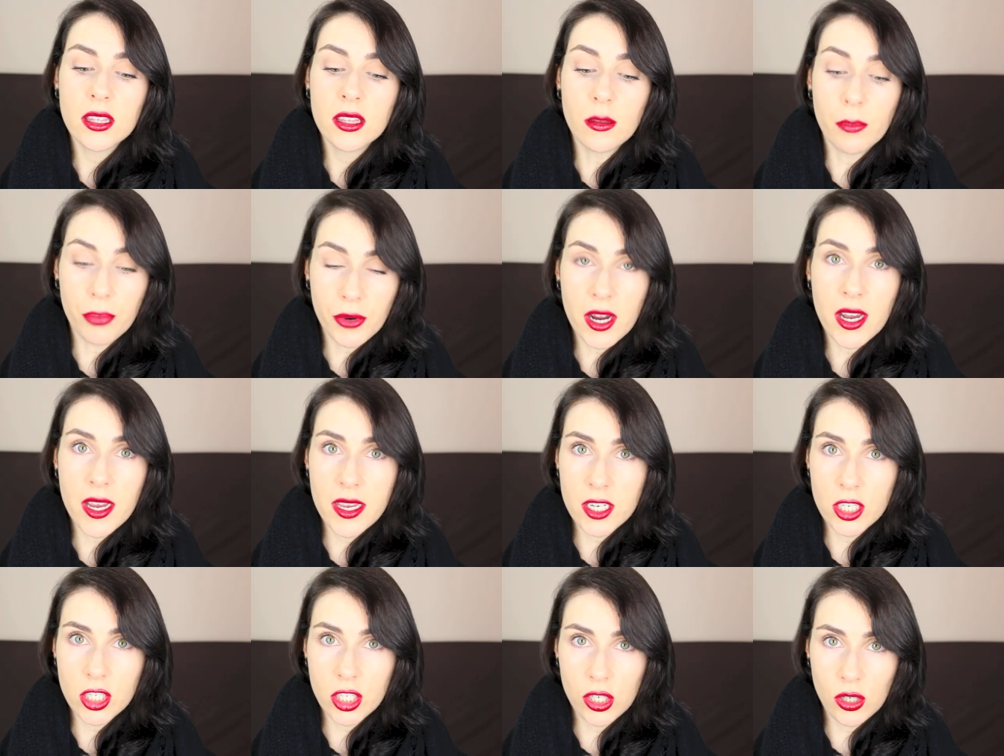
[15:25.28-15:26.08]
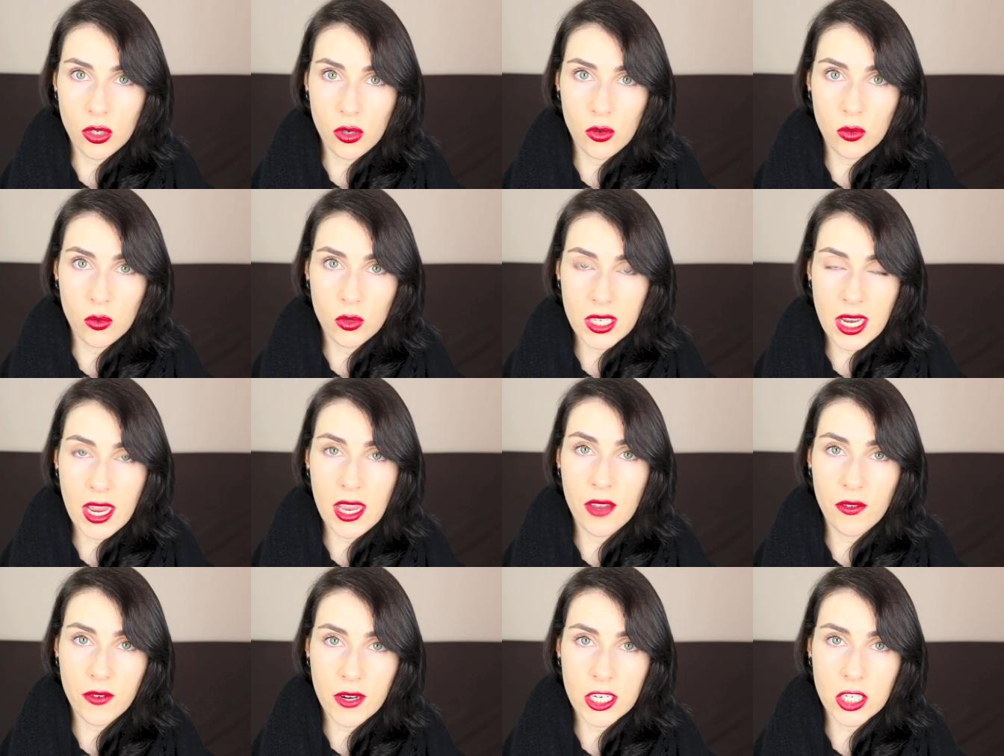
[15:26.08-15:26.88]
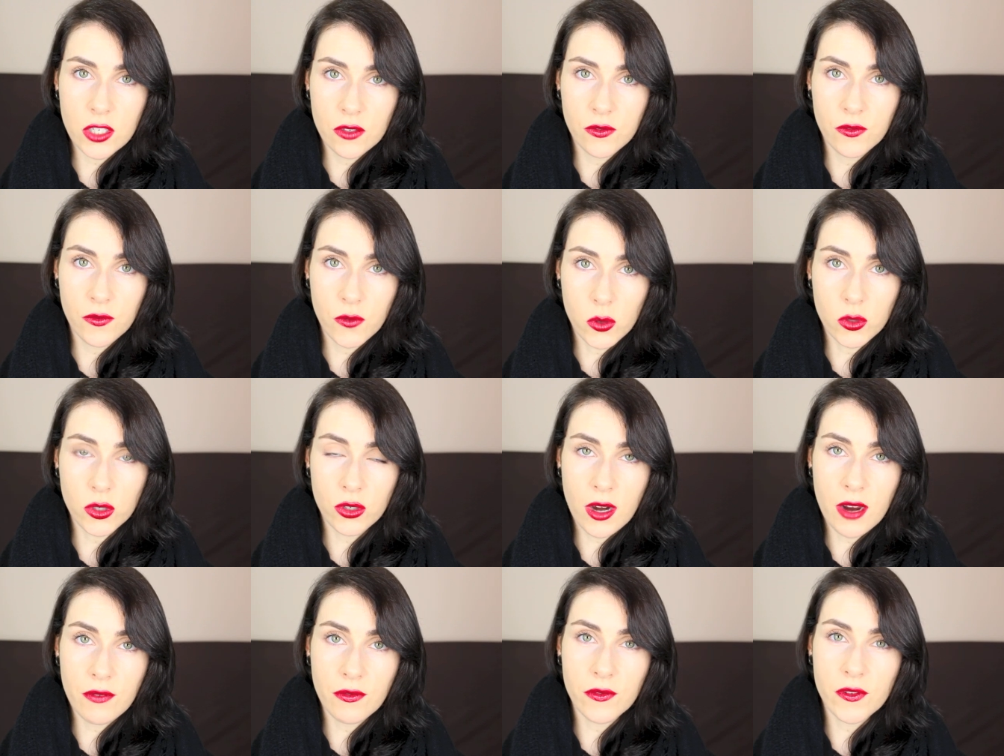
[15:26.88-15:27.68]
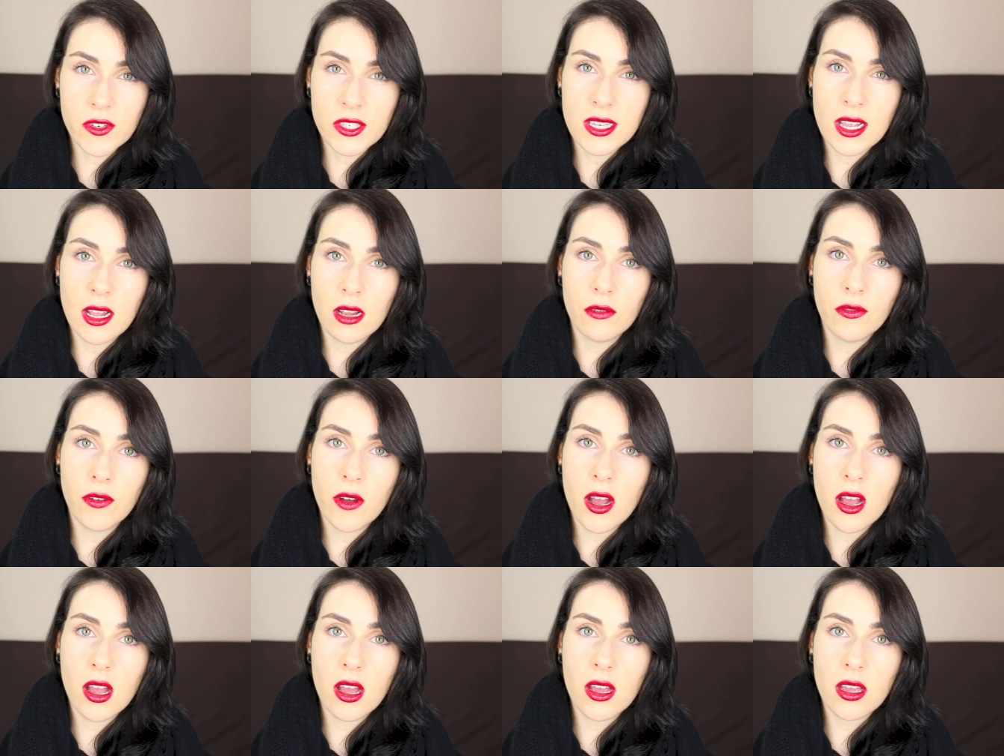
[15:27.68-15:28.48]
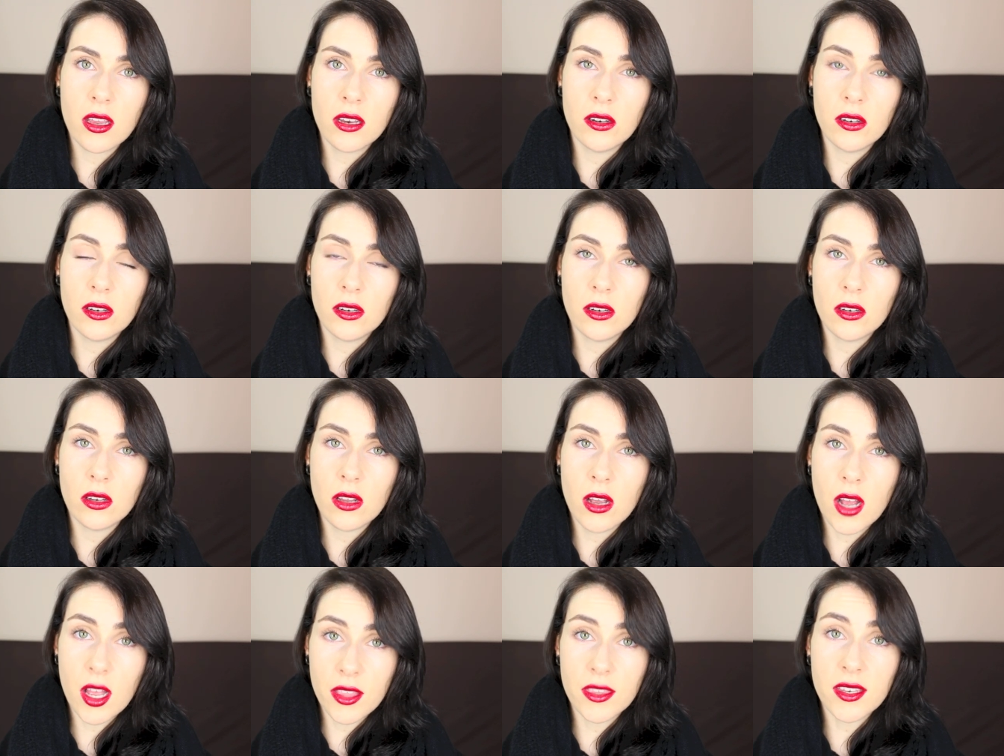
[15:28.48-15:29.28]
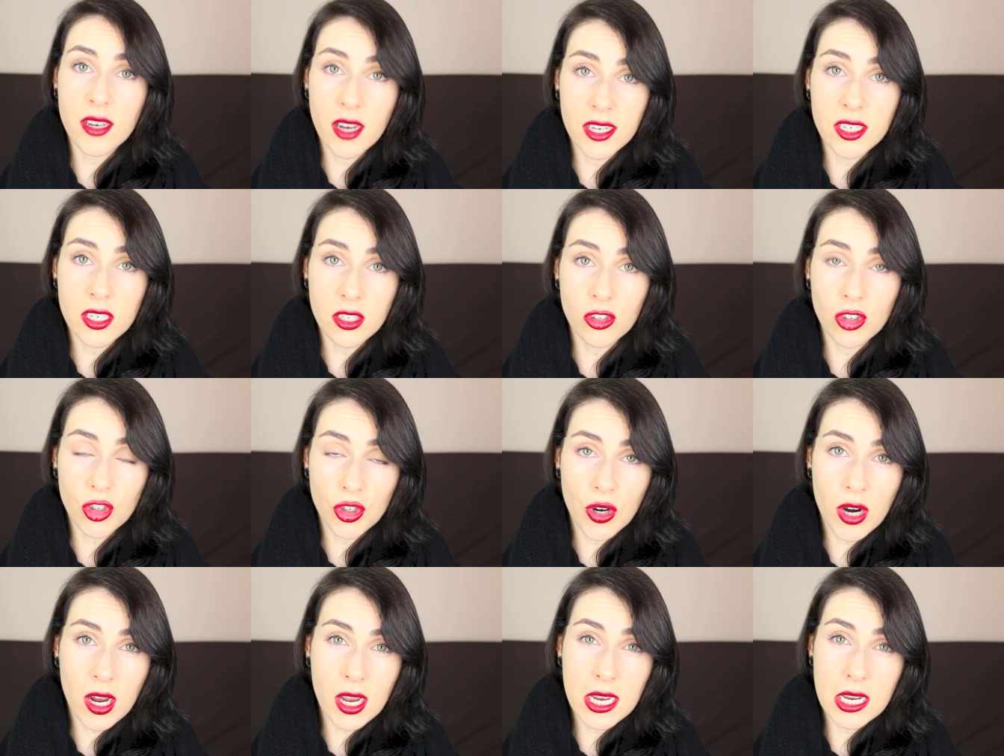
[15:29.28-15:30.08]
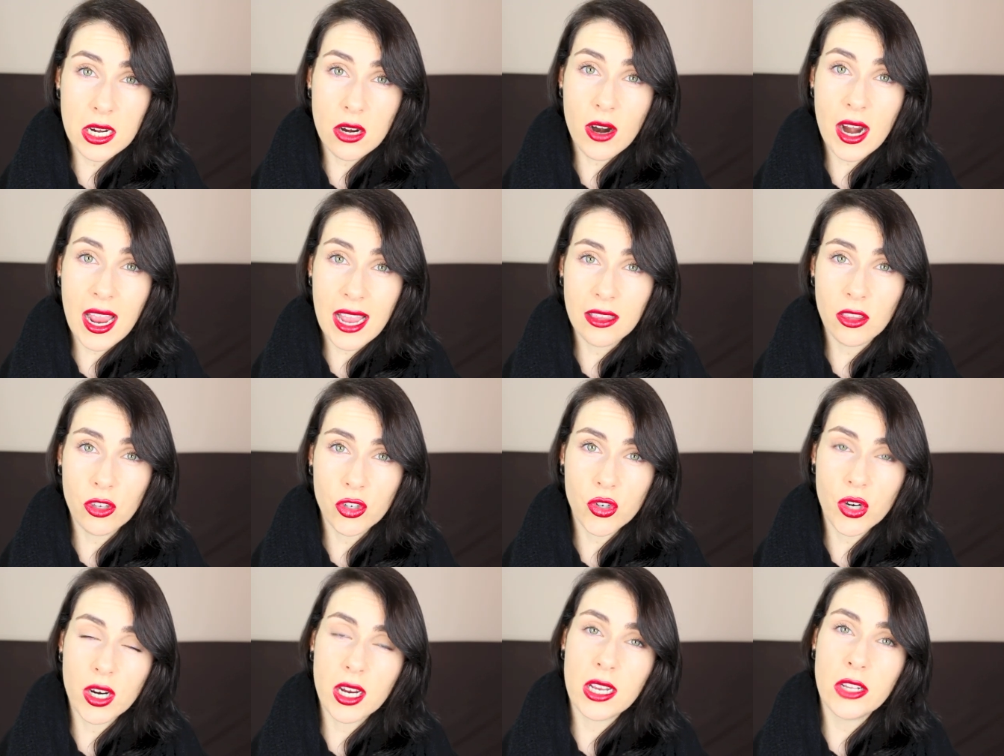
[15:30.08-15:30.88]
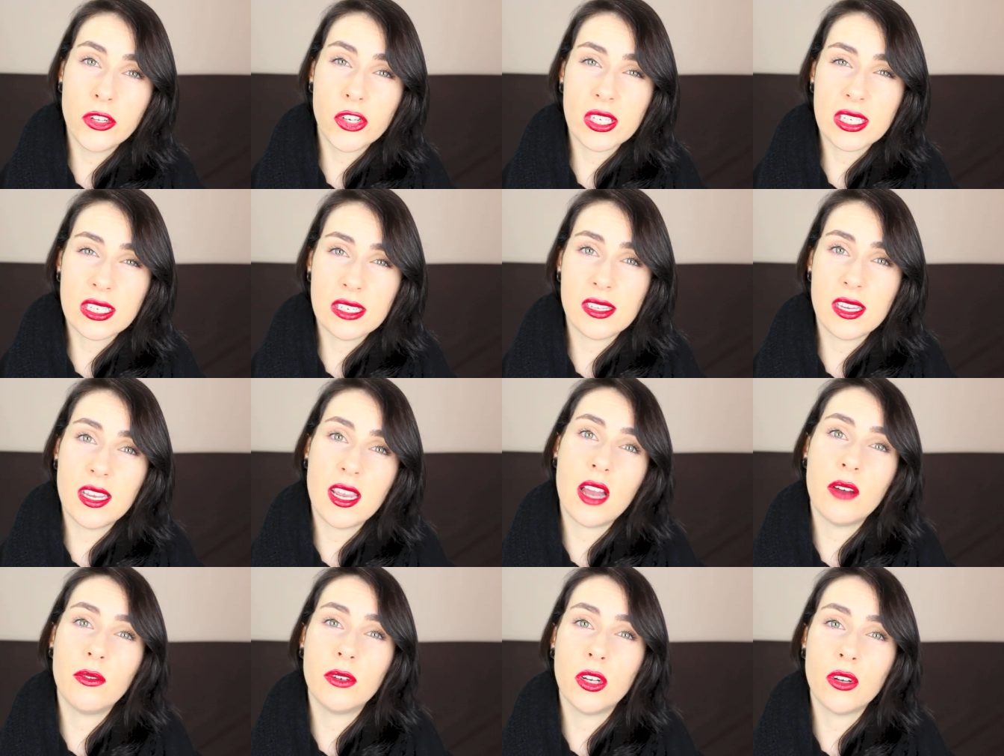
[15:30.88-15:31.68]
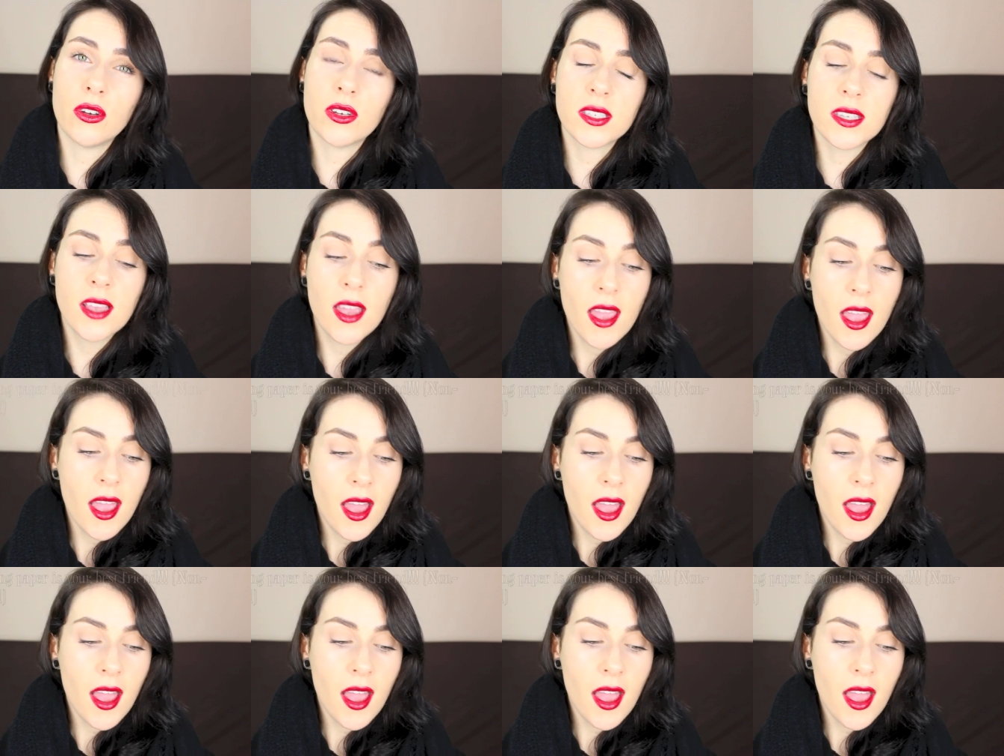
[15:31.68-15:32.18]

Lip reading: the bride to take a flash photograph of herself on the night of the trial or at the trial, just to see how it looks.